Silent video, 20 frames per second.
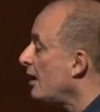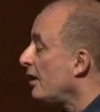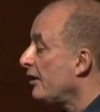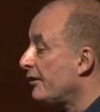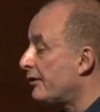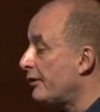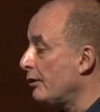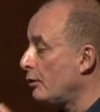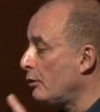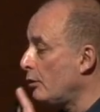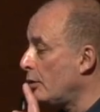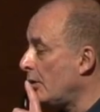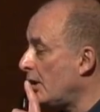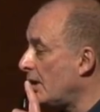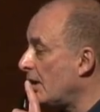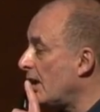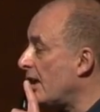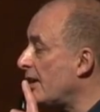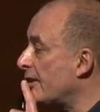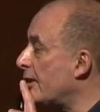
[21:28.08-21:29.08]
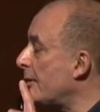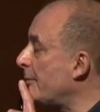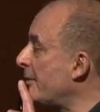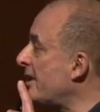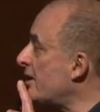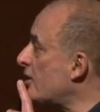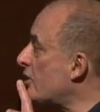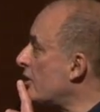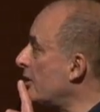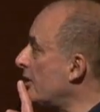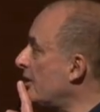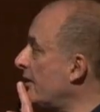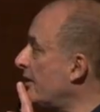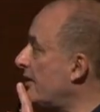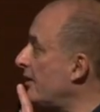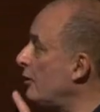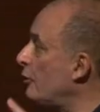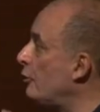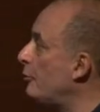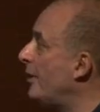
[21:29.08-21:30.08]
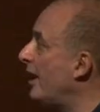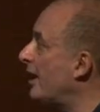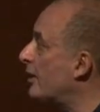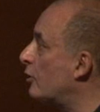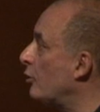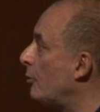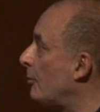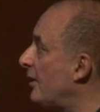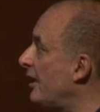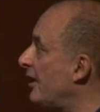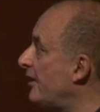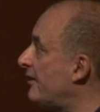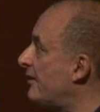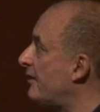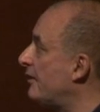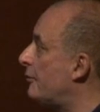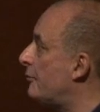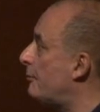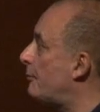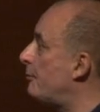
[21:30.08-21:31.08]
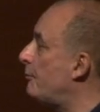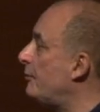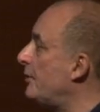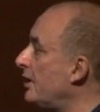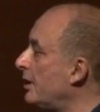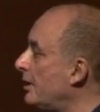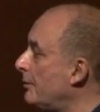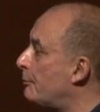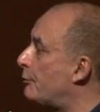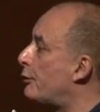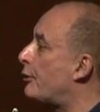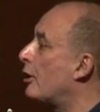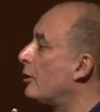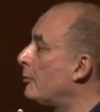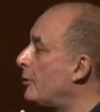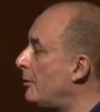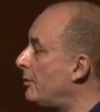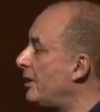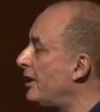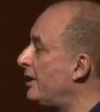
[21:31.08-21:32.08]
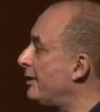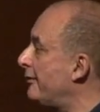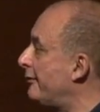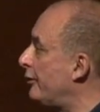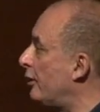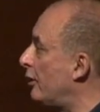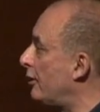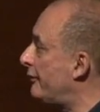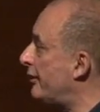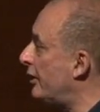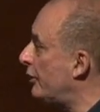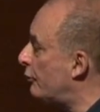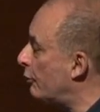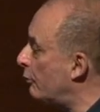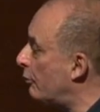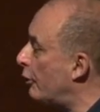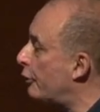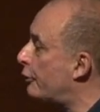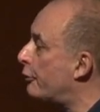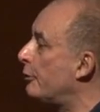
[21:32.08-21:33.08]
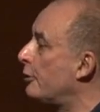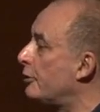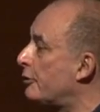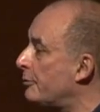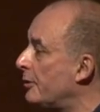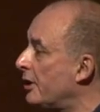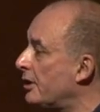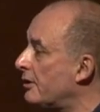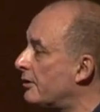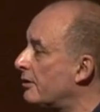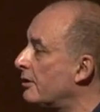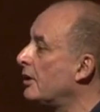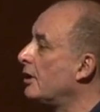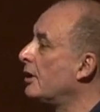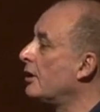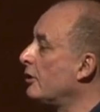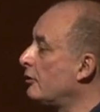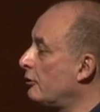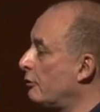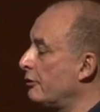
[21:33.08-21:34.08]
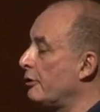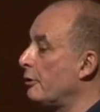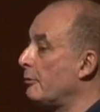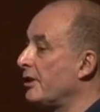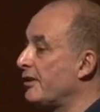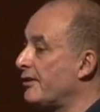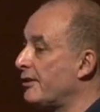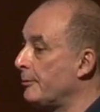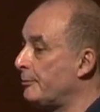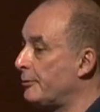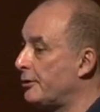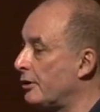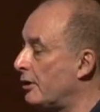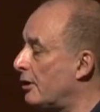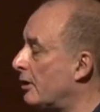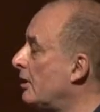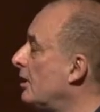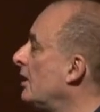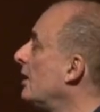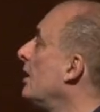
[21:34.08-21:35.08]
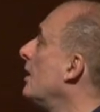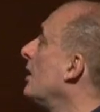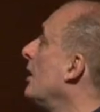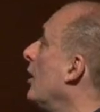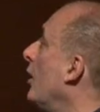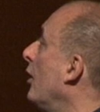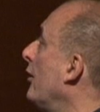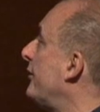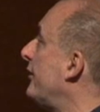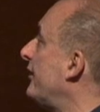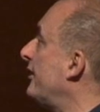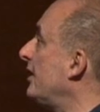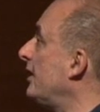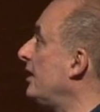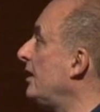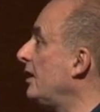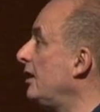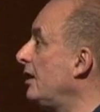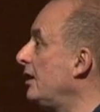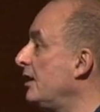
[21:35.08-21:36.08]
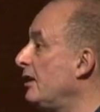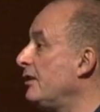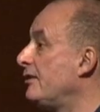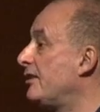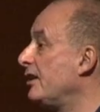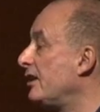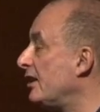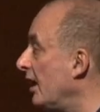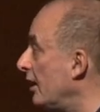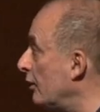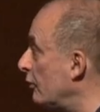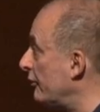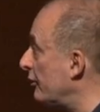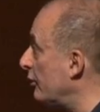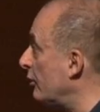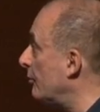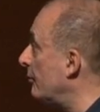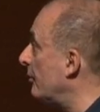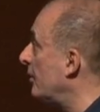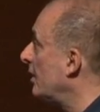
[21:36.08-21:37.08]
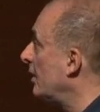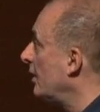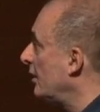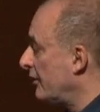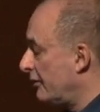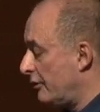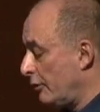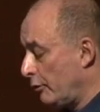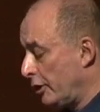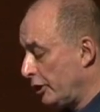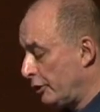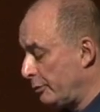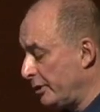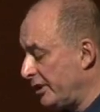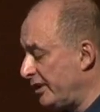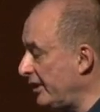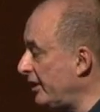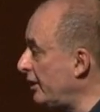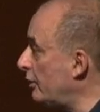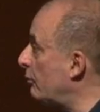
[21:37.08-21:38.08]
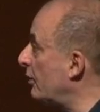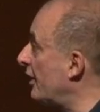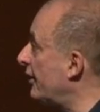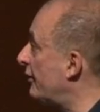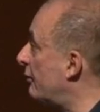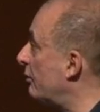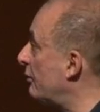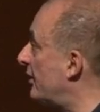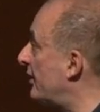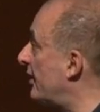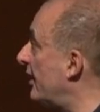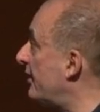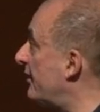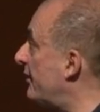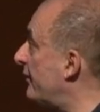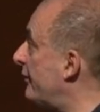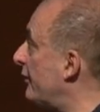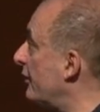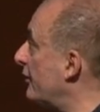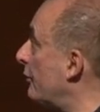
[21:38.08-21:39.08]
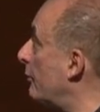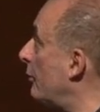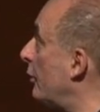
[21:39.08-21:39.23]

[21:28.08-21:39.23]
So, as I mentioned, the Lübeck complex is probably involved into recruitment to the receptor of the signalosome. So what we did was to test for the